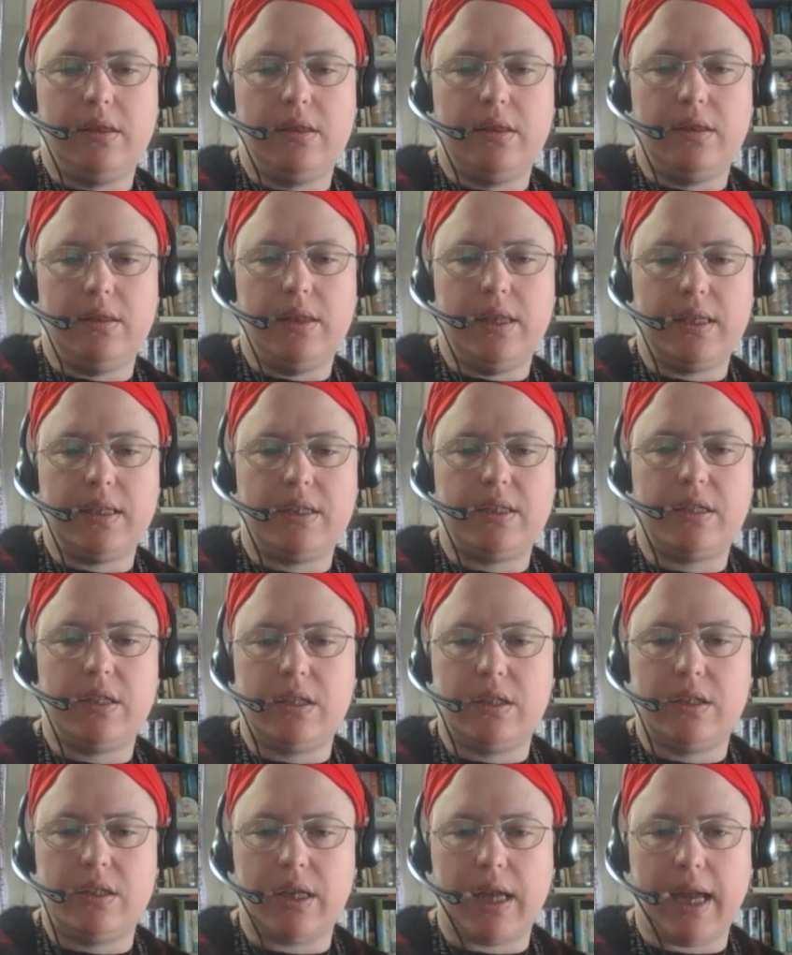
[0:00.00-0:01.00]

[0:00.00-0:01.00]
This is